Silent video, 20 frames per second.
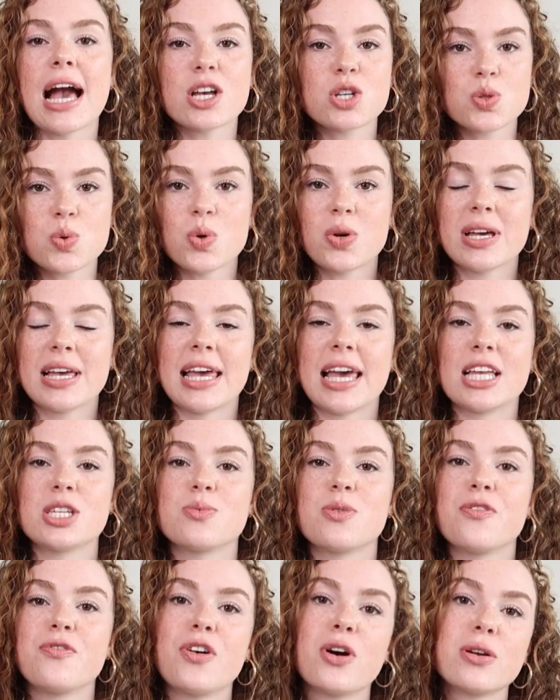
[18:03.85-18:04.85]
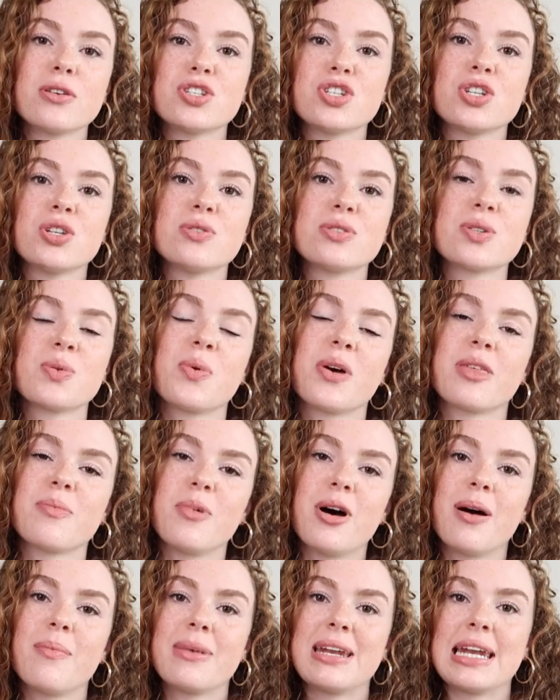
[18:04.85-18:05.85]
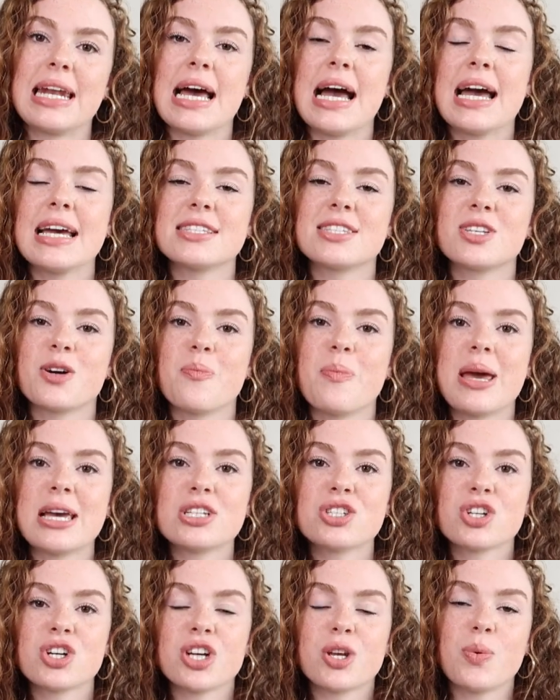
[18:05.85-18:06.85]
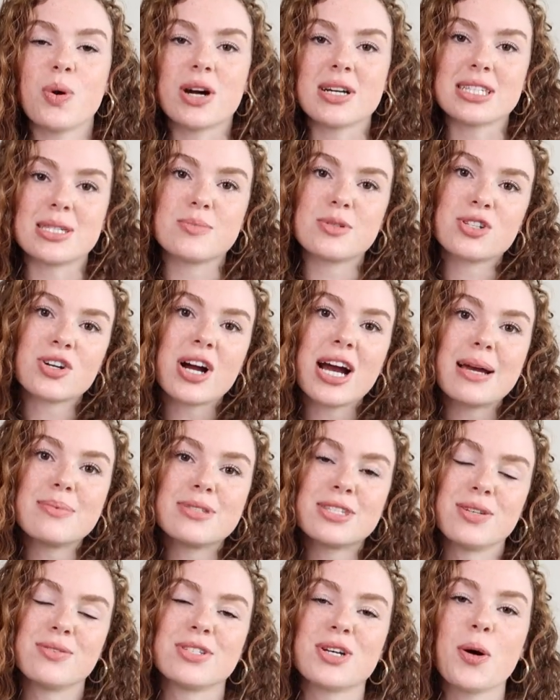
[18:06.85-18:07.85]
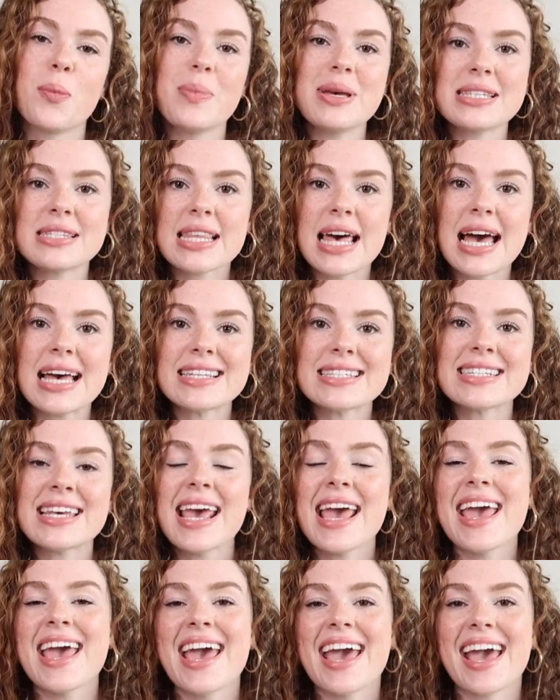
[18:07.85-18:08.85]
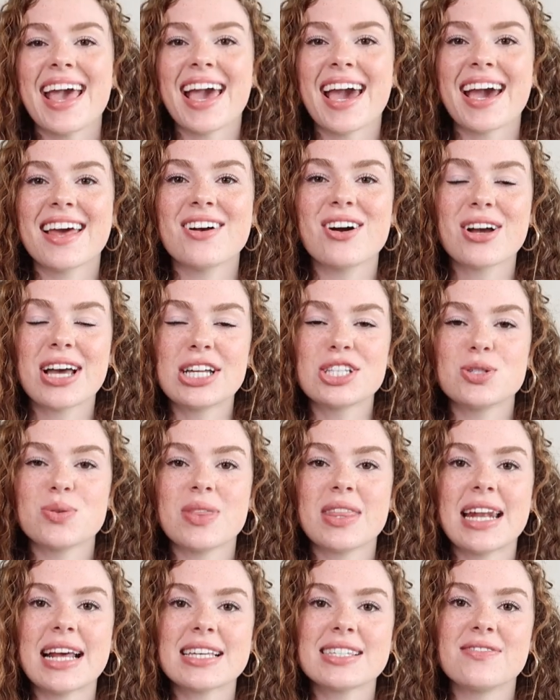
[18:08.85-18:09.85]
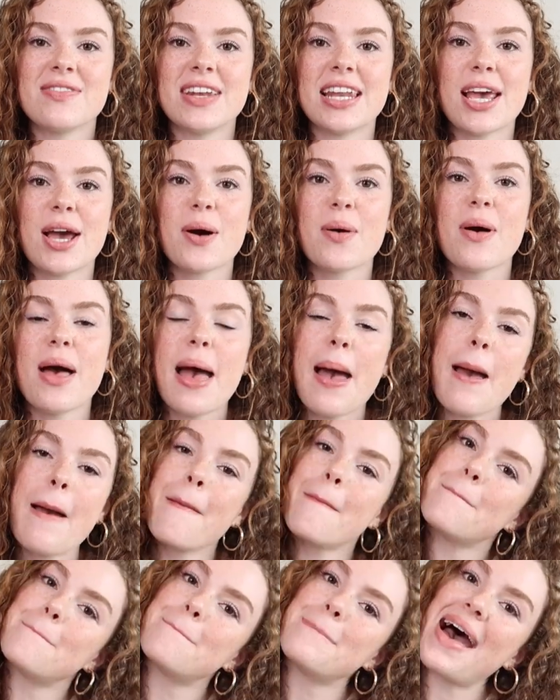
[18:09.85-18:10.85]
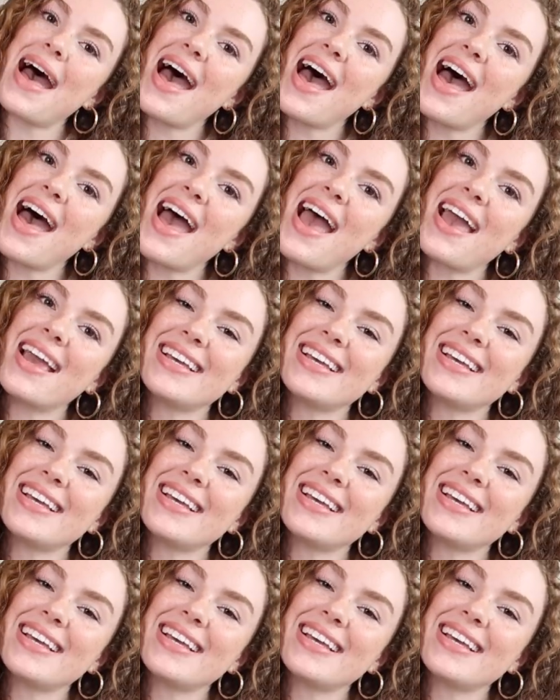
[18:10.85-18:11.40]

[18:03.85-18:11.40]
actual engagement photo shoot with Muhammad and I, so make sure you are subscribed so you don't miss that, and I'll catch you in the next video. Bye!